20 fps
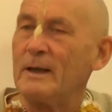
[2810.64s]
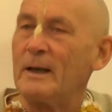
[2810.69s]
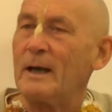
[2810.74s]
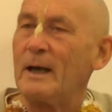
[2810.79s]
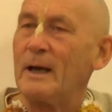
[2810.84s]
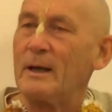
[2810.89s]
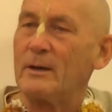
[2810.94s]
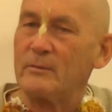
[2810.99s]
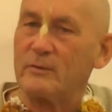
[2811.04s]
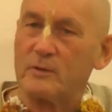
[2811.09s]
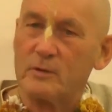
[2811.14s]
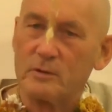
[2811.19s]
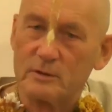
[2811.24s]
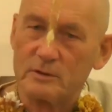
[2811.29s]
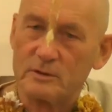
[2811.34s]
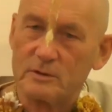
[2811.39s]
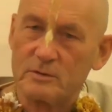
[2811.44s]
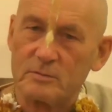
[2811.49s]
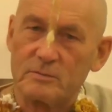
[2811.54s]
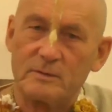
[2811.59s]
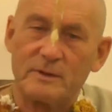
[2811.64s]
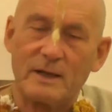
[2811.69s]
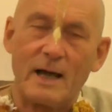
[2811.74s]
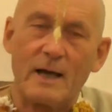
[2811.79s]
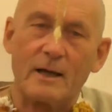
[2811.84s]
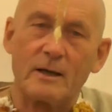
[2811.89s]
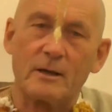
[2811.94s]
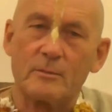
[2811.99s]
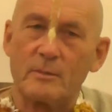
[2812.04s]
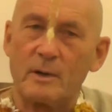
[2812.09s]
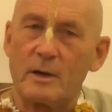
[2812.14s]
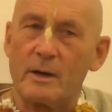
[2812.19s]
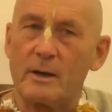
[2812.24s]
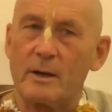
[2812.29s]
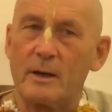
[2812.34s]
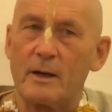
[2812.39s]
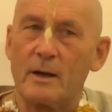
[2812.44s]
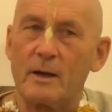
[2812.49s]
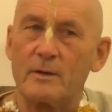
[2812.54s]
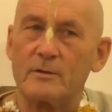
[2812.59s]
And of course, Nanda
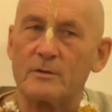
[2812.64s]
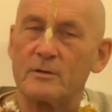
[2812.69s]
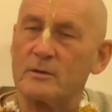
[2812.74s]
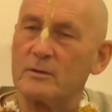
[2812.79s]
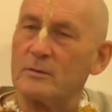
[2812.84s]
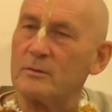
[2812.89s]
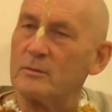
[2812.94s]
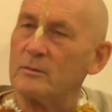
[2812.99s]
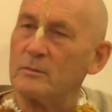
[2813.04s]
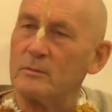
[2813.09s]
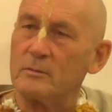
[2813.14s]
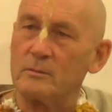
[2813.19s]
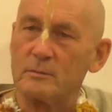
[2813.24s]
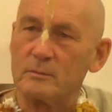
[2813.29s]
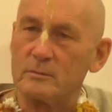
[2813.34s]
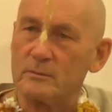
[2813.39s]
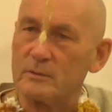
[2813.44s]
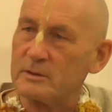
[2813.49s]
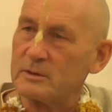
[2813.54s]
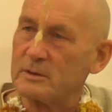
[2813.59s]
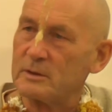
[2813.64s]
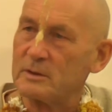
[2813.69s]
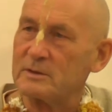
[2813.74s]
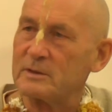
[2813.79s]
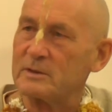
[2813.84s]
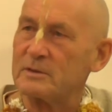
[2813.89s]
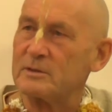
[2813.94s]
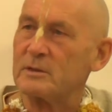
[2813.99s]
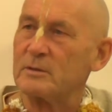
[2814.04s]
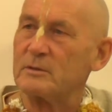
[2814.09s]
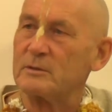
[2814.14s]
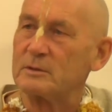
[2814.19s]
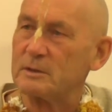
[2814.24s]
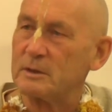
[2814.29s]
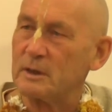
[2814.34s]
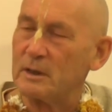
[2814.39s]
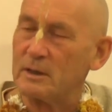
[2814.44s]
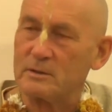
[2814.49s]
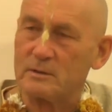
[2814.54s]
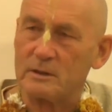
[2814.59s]
Maharaj and all Krishna's
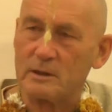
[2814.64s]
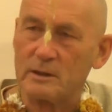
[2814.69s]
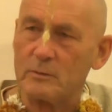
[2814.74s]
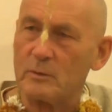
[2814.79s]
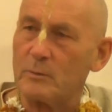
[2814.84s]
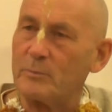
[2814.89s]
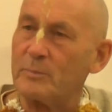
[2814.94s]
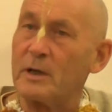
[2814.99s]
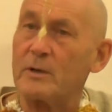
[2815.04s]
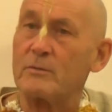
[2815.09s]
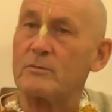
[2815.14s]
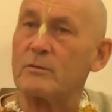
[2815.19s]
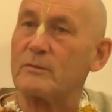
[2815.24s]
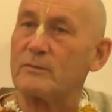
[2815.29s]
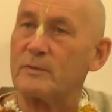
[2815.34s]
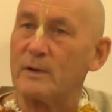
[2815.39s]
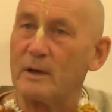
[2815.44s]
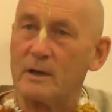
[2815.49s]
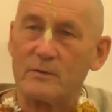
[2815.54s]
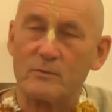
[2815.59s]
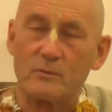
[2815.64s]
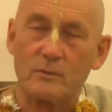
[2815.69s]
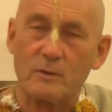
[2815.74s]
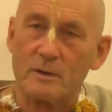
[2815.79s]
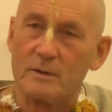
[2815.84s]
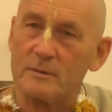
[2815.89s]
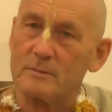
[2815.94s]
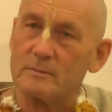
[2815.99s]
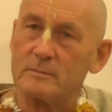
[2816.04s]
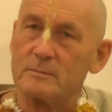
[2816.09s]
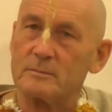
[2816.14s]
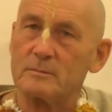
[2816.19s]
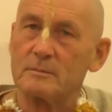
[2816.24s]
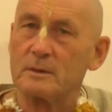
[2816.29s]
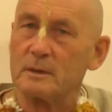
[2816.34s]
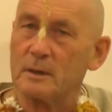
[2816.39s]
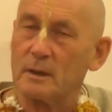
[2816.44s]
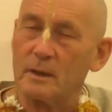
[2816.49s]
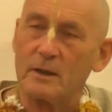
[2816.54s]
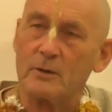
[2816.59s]
associates, they were petrified of what
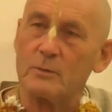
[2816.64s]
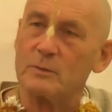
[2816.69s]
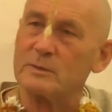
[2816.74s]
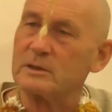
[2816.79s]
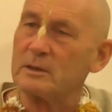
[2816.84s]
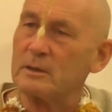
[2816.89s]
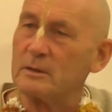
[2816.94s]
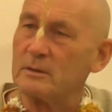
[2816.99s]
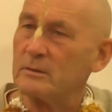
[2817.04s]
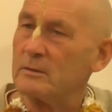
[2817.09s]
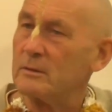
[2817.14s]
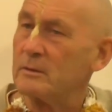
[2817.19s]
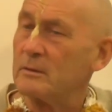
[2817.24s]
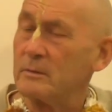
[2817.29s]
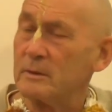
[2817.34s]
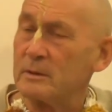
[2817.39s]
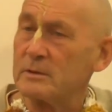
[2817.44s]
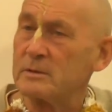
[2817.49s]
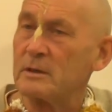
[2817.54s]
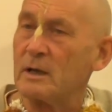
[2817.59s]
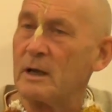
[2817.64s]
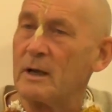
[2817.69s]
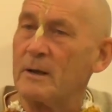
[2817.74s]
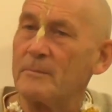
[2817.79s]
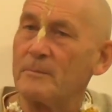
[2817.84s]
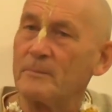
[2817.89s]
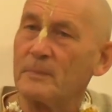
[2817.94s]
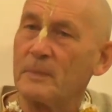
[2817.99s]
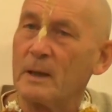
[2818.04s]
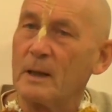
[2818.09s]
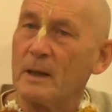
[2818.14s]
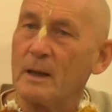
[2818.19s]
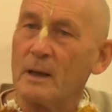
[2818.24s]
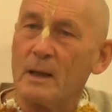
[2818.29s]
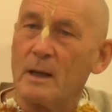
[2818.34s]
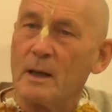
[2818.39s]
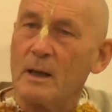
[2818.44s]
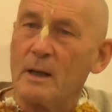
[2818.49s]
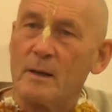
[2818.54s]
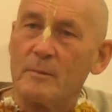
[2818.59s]
Kali was going to do to Krishna.
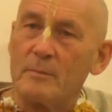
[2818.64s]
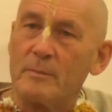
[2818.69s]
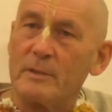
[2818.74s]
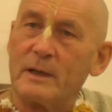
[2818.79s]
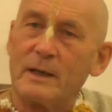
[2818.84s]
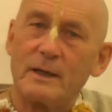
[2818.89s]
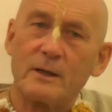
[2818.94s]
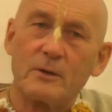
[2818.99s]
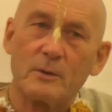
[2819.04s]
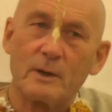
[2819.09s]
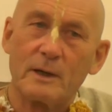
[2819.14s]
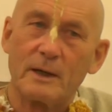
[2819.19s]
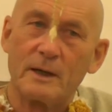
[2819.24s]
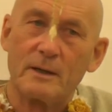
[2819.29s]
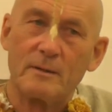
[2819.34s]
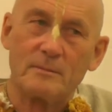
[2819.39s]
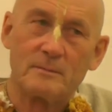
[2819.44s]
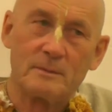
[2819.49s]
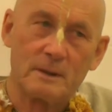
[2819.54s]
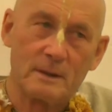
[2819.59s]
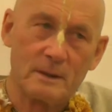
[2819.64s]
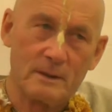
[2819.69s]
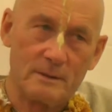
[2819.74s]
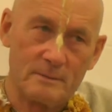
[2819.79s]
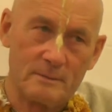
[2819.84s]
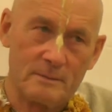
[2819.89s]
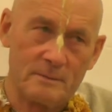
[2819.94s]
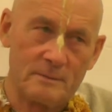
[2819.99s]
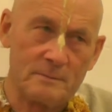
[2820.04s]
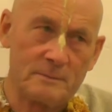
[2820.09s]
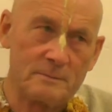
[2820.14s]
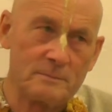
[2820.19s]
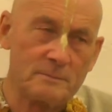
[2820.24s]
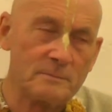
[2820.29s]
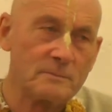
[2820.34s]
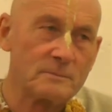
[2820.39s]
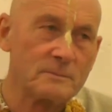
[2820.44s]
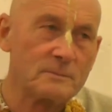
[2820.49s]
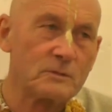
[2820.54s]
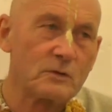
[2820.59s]
But anyway,
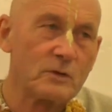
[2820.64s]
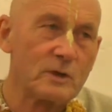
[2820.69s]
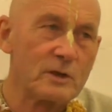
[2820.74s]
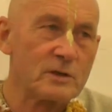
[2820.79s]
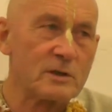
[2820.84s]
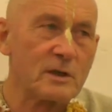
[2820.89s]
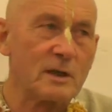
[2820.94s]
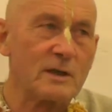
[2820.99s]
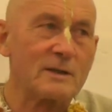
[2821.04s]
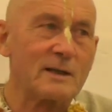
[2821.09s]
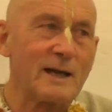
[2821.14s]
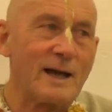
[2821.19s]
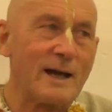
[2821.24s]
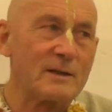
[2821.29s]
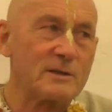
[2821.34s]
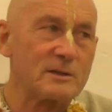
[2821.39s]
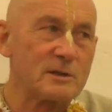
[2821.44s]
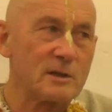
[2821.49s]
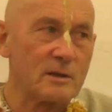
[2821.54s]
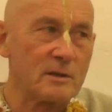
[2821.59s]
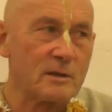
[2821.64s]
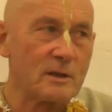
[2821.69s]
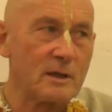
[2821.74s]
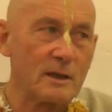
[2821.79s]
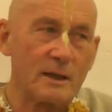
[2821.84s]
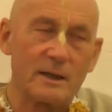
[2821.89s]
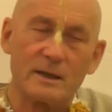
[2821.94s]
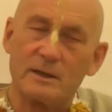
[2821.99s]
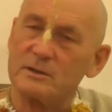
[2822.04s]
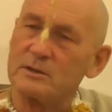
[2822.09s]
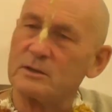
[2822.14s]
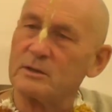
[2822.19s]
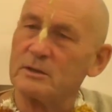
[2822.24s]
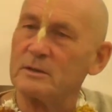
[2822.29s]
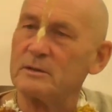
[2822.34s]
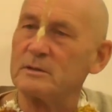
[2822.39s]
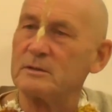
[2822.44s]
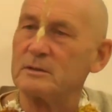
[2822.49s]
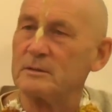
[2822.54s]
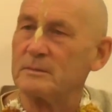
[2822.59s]
Krishna danced on Kali's
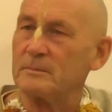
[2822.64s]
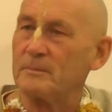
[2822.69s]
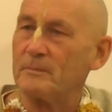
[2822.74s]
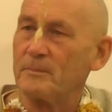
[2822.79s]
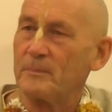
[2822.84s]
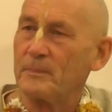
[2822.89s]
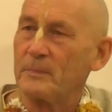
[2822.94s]
hoods.